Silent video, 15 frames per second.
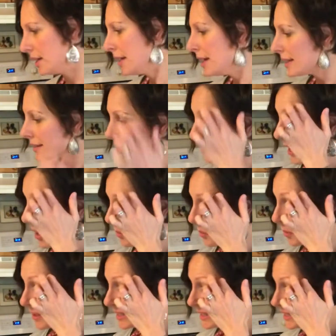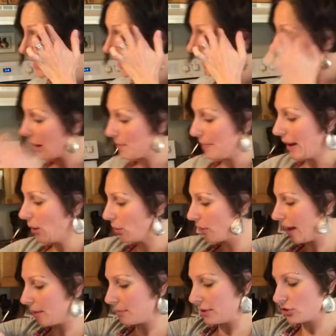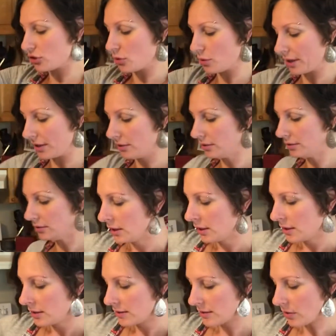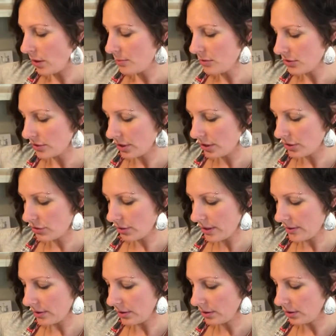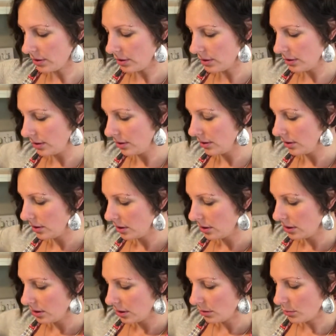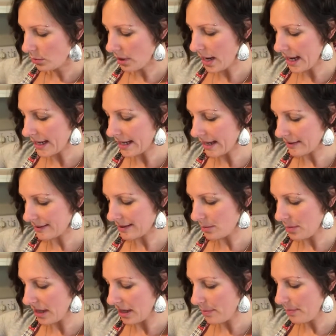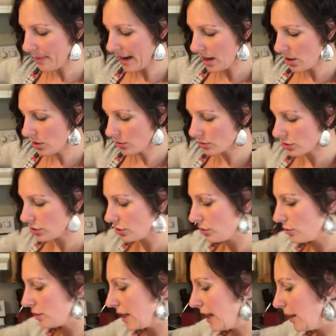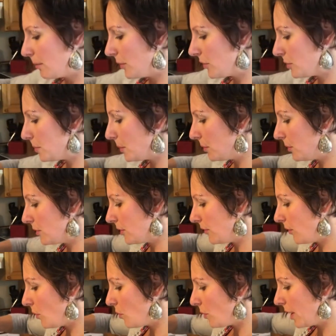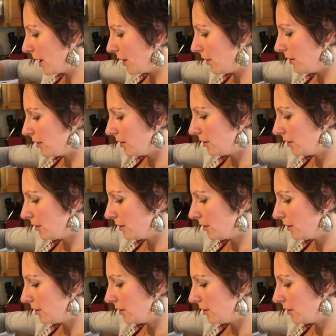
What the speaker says: so now I'm going to take about that much oil. So I'm just going to drizzle what I guess to be about 2 tablespoons of oil.